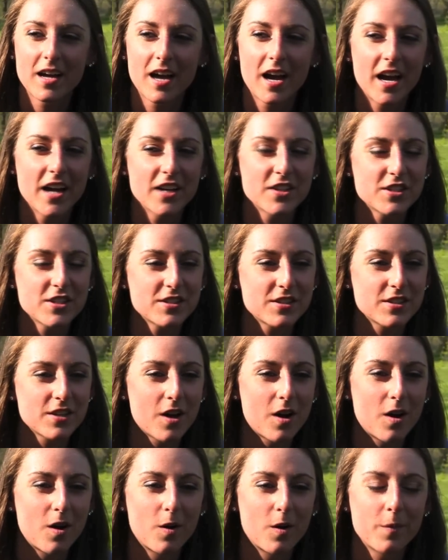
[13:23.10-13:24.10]
I just
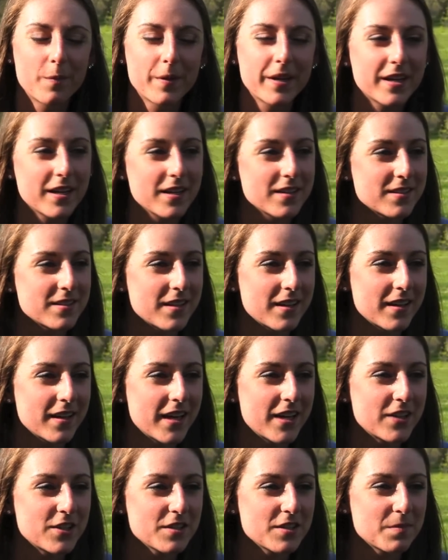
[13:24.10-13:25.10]
know, because
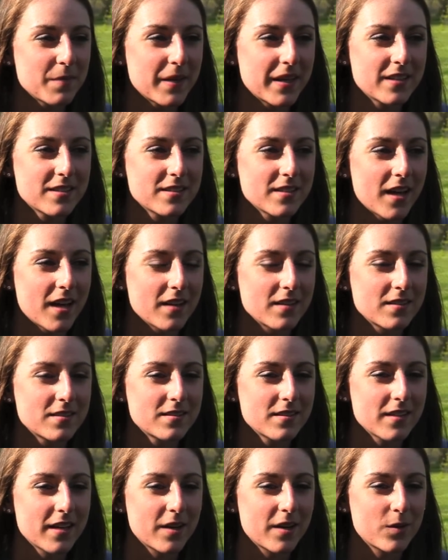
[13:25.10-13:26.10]
it just makes
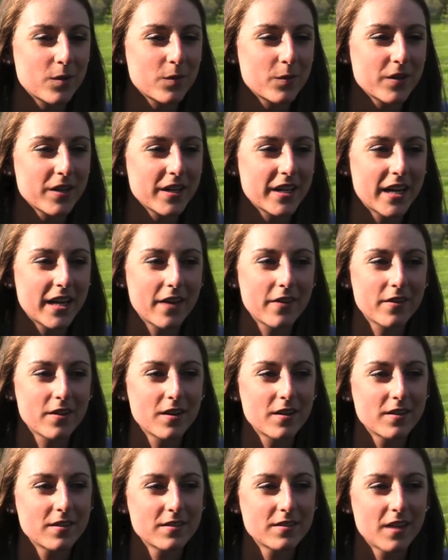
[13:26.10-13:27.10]
sense, like, when we're
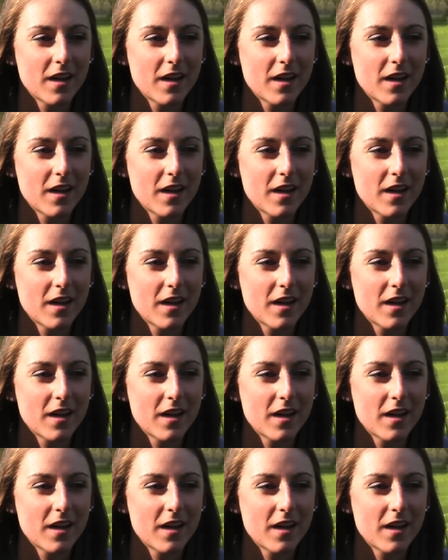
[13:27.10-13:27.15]
together,